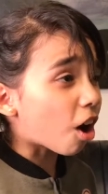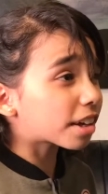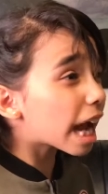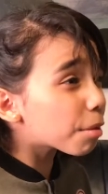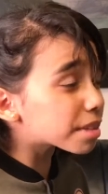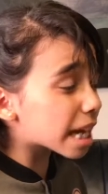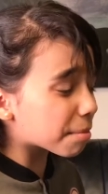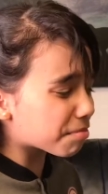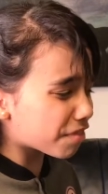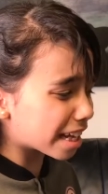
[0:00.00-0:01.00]
Our cat was
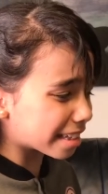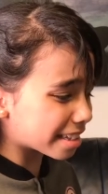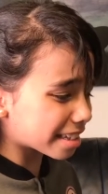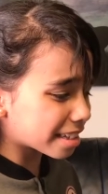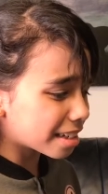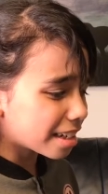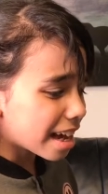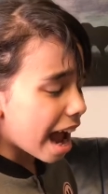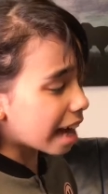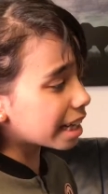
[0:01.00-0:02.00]
named Fitz.
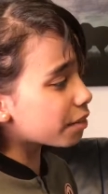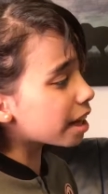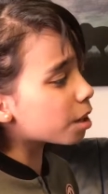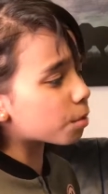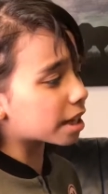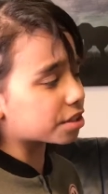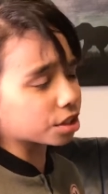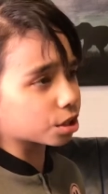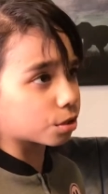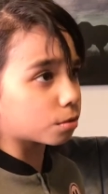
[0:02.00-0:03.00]
And he ran away
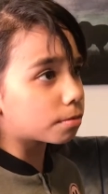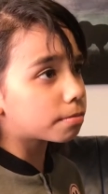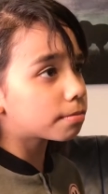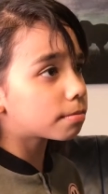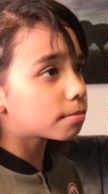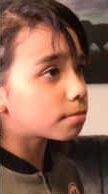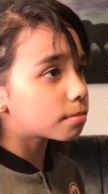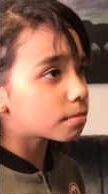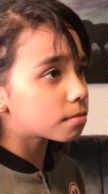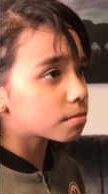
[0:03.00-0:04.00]
too. Did
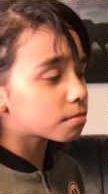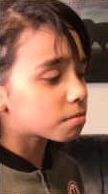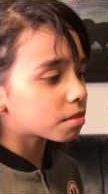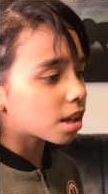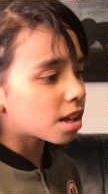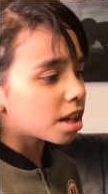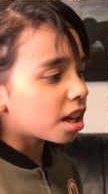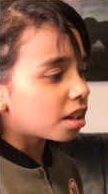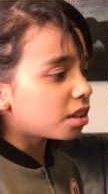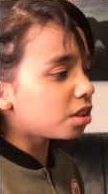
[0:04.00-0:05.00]
you ever find him?
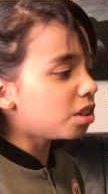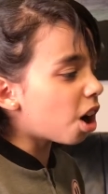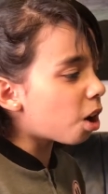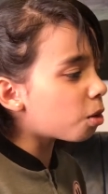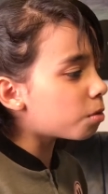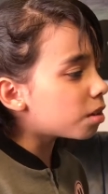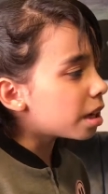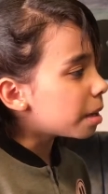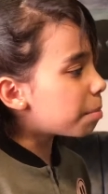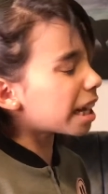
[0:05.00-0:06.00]
No,
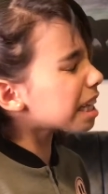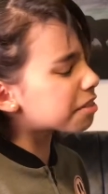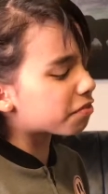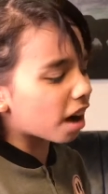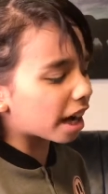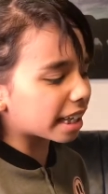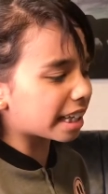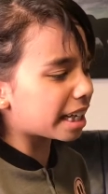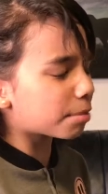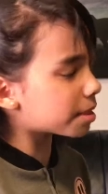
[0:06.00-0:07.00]
but it's fine.
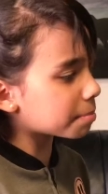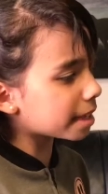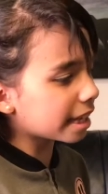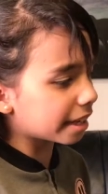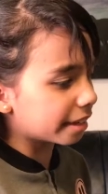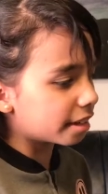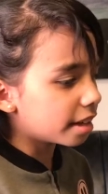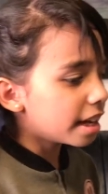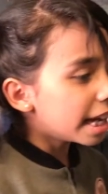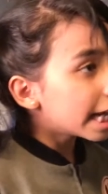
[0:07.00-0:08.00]
He was mean.
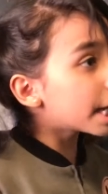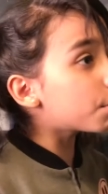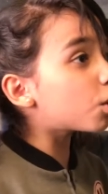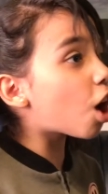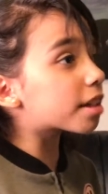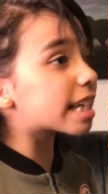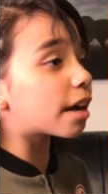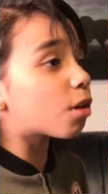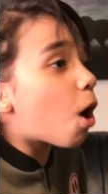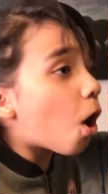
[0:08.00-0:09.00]
He will knock
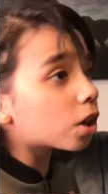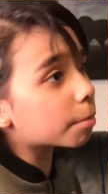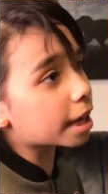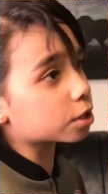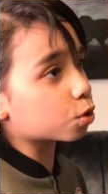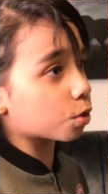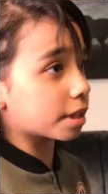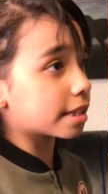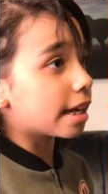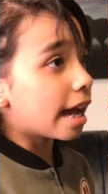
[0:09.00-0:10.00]
down all of my
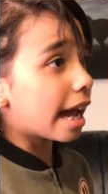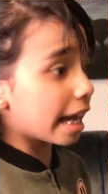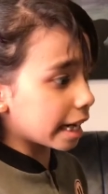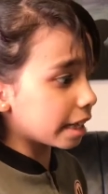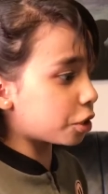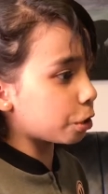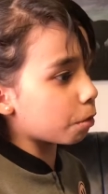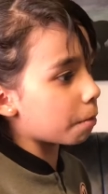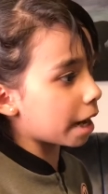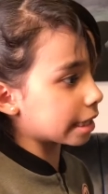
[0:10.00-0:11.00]
toys and chew
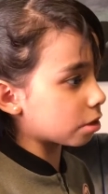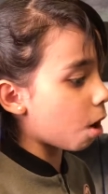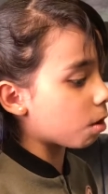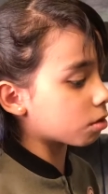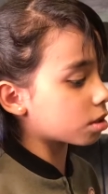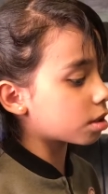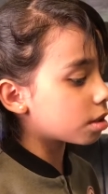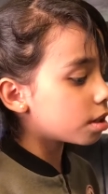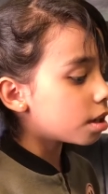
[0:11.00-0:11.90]
on my dolls.